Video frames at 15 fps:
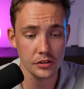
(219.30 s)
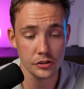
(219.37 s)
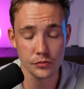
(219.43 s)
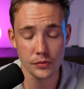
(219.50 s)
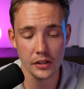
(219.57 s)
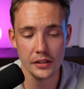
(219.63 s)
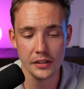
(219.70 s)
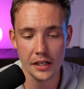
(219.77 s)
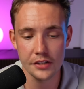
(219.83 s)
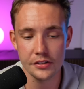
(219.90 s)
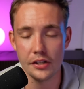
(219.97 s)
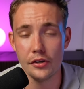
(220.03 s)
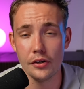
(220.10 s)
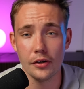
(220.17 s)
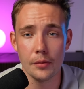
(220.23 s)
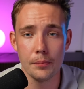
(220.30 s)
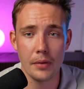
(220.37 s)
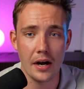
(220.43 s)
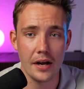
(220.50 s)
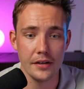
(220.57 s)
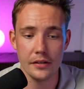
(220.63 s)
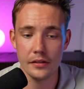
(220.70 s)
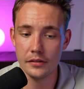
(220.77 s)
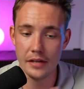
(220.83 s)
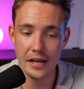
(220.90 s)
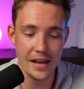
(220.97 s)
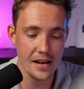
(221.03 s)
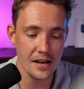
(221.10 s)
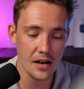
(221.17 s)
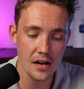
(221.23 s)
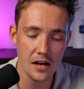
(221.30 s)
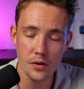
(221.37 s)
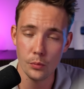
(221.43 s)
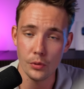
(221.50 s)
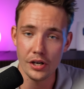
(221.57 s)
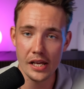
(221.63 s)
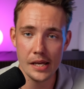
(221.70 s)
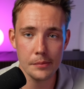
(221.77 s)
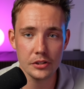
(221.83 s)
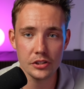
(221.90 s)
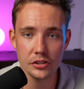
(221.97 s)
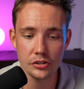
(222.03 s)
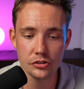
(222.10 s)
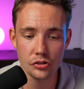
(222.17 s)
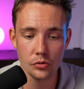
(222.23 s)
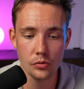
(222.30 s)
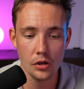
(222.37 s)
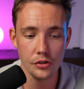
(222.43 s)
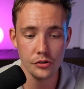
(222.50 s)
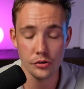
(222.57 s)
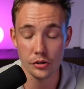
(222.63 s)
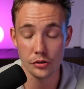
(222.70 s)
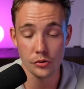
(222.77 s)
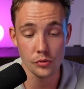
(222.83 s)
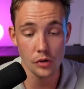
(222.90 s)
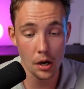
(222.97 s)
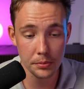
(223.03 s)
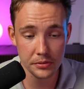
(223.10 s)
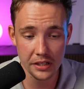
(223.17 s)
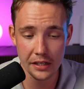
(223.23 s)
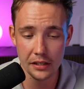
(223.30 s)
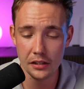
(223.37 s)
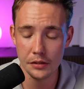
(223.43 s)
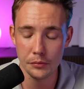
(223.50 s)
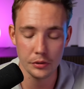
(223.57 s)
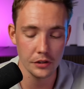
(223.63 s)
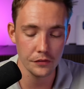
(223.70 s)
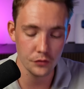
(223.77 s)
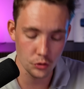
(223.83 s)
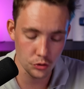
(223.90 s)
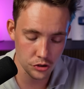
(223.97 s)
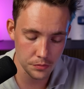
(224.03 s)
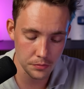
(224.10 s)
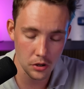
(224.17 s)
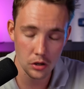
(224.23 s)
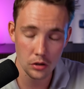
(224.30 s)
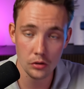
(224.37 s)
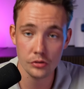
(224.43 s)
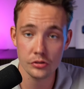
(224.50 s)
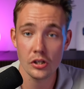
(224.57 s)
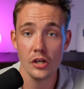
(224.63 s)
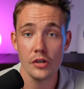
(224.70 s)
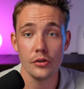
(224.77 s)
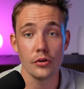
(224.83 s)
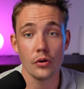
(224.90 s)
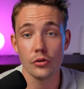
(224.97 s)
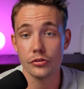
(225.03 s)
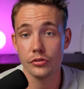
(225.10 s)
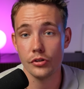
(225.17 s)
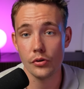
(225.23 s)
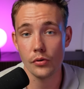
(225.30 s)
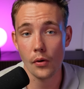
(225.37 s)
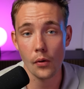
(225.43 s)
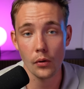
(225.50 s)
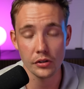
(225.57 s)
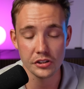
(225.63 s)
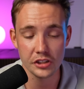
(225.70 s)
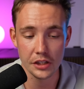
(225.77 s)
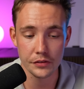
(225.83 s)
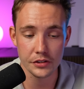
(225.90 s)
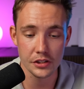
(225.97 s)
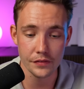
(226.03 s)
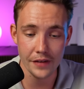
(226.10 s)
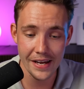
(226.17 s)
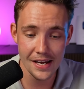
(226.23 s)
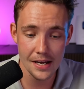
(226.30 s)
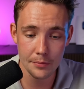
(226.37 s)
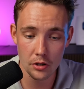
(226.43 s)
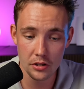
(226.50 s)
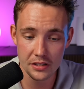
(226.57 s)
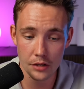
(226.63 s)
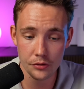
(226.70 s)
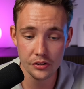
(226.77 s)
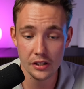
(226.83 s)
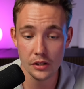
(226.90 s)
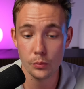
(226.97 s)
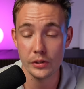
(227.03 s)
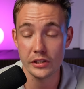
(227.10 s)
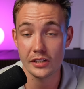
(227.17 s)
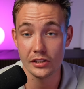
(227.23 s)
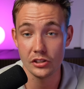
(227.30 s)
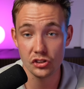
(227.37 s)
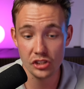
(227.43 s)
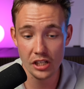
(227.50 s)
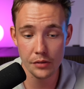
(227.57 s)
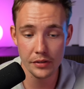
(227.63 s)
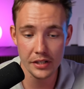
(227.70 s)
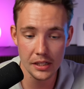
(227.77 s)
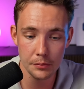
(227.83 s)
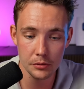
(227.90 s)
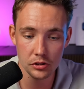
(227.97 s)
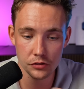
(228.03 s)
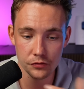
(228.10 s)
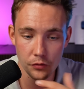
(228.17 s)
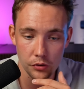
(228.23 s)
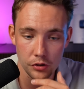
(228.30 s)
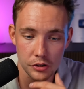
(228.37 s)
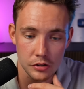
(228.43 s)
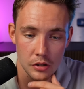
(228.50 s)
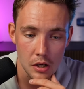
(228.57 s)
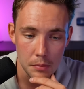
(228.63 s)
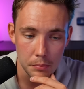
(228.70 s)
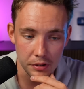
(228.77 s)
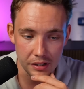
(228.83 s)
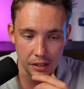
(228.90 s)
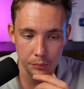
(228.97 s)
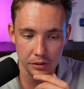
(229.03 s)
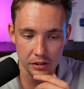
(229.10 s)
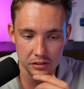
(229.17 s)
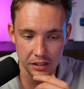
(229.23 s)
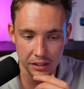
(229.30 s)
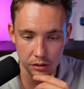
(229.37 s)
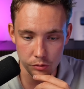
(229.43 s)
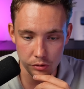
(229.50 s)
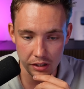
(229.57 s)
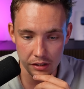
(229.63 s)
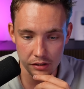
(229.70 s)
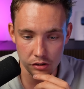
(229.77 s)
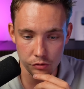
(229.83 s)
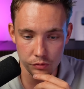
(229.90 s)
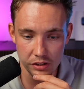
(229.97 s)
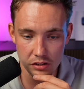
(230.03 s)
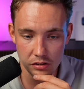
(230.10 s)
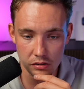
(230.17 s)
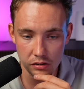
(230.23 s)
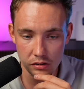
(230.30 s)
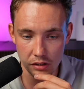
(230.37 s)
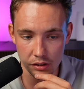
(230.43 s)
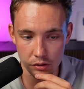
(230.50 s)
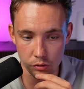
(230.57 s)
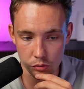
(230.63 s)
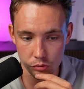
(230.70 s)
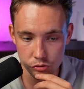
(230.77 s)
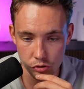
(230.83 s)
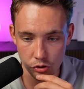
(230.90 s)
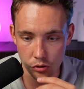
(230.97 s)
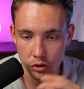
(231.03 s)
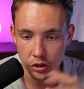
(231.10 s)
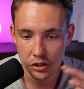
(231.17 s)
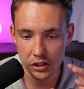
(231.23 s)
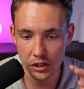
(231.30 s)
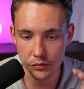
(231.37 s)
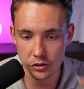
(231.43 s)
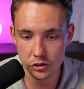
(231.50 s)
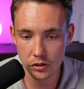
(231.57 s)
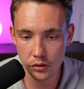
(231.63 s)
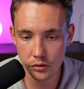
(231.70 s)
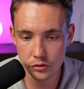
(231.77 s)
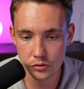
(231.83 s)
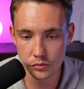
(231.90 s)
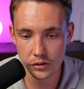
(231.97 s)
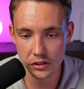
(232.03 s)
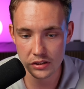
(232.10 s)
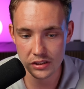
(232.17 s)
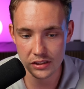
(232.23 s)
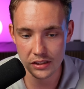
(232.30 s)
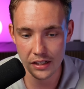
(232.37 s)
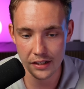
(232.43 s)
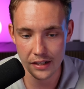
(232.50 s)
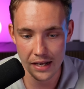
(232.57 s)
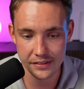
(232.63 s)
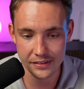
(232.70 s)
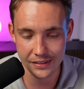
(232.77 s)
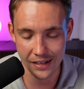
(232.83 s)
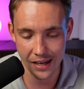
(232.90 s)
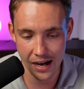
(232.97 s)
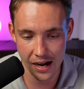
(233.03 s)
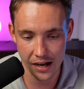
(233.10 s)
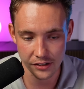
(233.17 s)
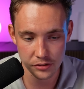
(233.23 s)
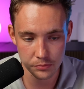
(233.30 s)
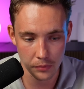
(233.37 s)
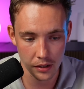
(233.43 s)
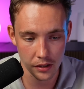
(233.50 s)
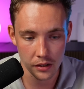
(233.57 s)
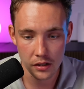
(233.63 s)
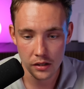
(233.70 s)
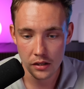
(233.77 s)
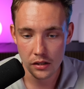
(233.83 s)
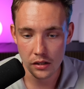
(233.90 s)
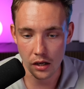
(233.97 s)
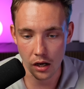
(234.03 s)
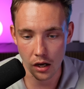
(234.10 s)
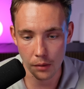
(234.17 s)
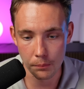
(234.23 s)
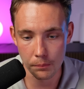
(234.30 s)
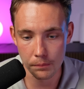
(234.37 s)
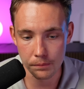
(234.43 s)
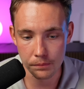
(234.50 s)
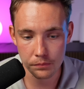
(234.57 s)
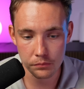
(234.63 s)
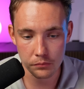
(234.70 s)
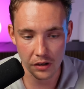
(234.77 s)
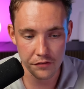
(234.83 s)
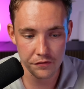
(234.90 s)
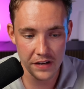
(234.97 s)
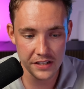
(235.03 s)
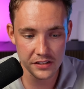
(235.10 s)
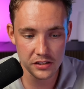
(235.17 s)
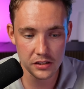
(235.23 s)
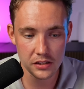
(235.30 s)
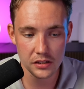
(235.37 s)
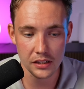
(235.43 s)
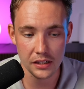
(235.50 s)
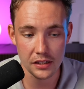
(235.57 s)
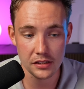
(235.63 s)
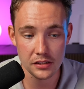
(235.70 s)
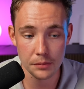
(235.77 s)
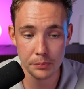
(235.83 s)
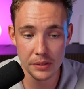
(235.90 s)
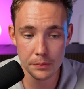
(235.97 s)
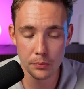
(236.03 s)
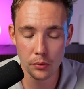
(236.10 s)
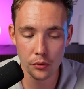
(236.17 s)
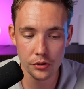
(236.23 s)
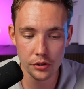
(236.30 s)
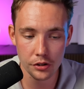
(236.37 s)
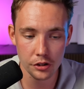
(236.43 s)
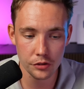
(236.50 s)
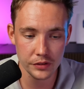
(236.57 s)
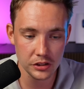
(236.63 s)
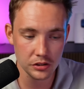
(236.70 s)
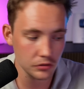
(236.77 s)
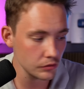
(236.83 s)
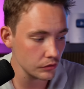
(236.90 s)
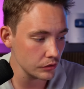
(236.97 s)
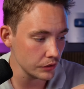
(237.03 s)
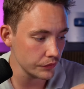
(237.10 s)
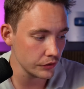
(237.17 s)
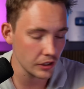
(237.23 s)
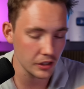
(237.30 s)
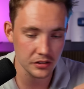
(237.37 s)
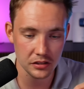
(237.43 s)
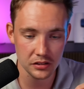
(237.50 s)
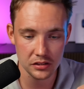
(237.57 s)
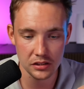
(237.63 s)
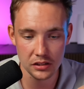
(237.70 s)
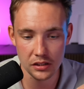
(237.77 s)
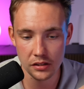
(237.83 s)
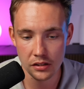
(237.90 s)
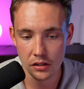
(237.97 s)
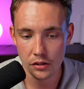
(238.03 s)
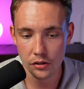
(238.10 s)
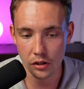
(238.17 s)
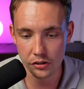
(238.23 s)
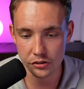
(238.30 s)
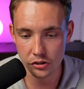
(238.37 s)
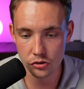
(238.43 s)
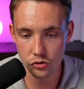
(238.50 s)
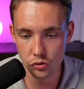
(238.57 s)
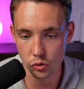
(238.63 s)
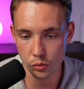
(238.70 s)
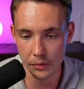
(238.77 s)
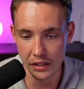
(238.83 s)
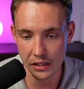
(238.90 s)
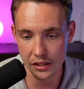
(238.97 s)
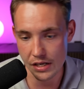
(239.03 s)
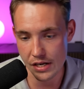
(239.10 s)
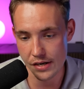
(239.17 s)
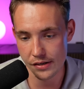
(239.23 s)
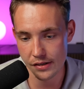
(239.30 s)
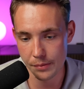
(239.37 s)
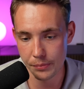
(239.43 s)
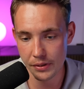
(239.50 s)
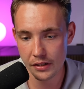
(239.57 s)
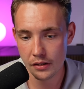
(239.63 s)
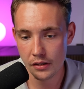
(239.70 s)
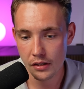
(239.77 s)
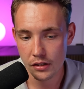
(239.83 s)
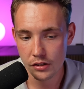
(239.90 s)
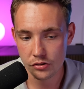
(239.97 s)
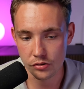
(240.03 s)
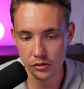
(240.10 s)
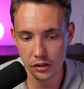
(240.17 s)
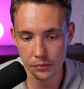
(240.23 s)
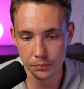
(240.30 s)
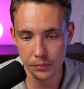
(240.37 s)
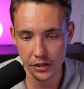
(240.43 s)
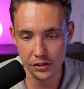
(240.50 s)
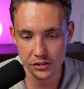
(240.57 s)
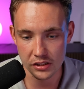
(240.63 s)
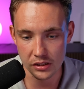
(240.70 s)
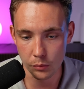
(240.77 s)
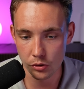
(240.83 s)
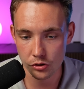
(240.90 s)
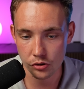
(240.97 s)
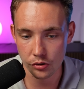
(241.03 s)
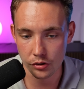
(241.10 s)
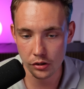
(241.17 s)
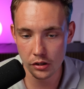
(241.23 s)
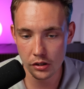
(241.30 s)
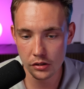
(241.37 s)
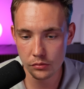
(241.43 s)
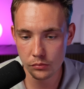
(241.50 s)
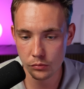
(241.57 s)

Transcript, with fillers: It's really nice that you can combine A I with images and so on. You can do upscaling with diffusion models. You also know all the generative A I models out there, which can generate images for us. But now we can take a look at the original and also the results. So you can see that it has enhanced my um, my face here. It is a bit blurry on the original. If you guys can see it, I'll just zoom in here a bit so you can better see what's going on.